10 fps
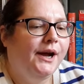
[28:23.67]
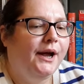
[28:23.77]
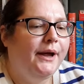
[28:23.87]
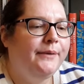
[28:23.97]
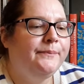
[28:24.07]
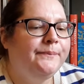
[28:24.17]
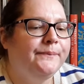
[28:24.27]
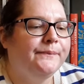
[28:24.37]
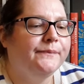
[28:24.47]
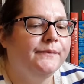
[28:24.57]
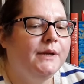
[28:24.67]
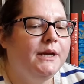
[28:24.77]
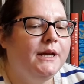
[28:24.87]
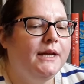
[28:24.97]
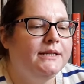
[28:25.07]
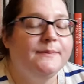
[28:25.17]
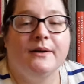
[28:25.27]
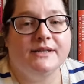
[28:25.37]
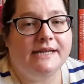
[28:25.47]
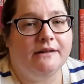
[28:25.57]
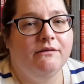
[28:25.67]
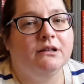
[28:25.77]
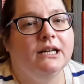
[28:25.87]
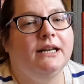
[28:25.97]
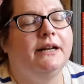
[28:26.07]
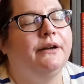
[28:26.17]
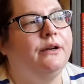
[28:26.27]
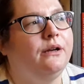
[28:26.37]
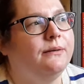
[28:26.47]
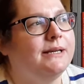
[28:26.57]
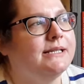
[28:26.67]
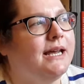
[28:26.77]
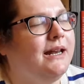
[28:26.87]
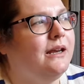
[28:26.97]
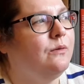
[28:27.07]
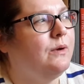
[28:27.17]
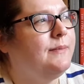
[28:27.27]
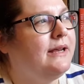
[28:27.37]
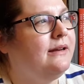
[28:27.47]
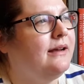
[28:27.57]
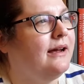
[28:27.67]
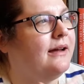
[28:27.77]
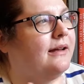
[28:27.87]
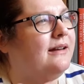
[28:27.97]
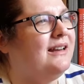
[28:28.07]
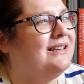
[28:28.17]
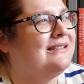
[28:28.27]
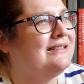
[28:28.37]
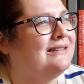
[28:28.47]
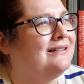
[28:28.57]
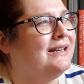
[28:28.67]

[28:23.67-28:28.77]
Um, it's about a serial killer who is killing women and is